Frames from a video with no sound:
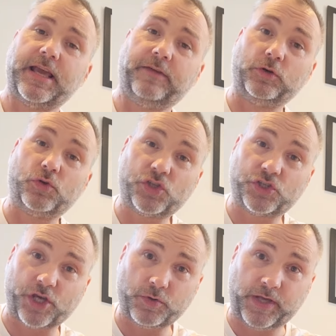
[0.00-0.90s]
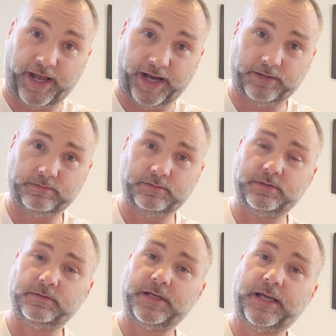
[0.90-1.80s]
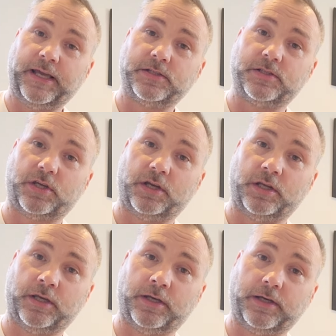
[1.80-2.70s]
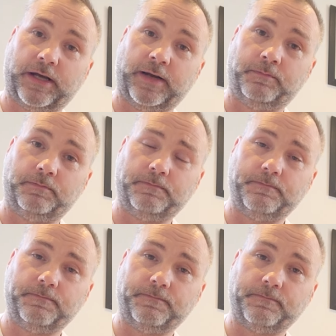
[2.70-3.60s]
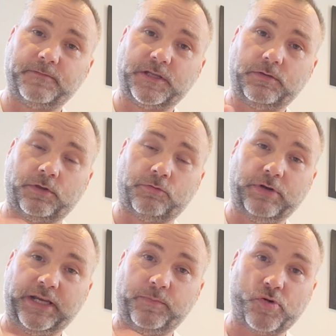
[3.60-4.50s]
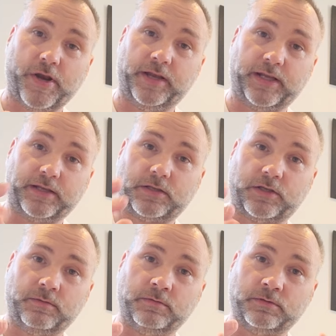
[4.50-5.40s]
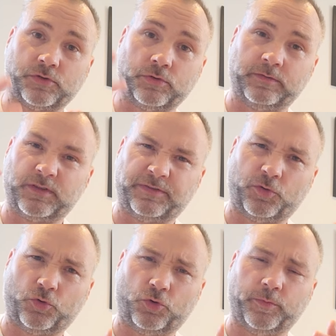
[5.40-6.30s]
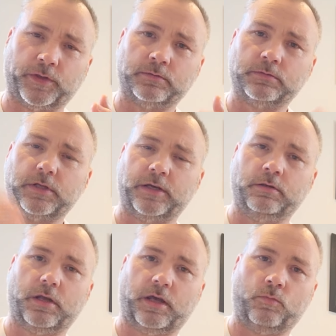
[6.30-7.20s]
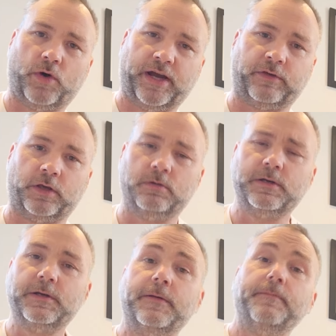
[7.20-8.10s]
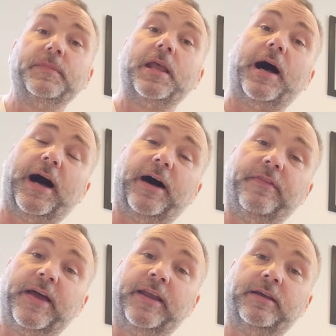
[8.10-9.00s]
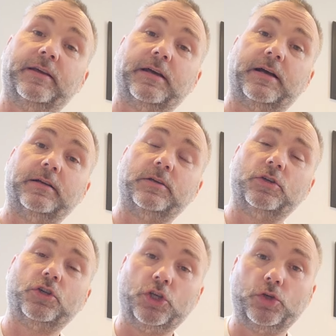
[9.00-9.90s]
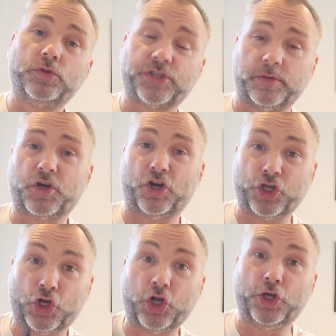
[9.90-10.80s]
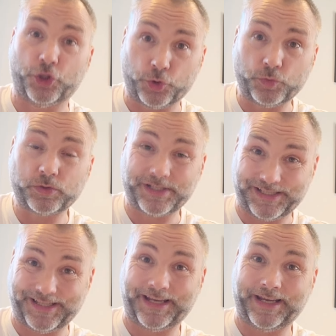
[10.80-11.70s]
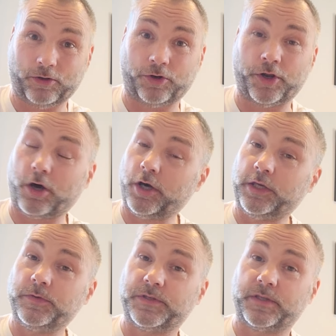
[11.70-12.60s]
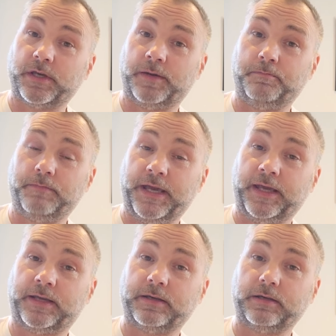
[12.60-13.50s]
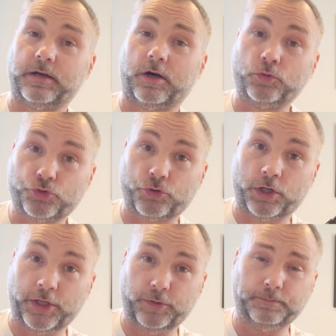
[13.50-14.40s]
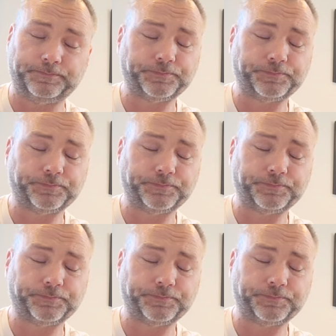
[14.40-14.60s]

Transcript: if you soak it, it's gonna um, the 3D print can sort of deform and and and what have you. And then use some kind of glue to stick it on. I use the MIG Ultra Glue.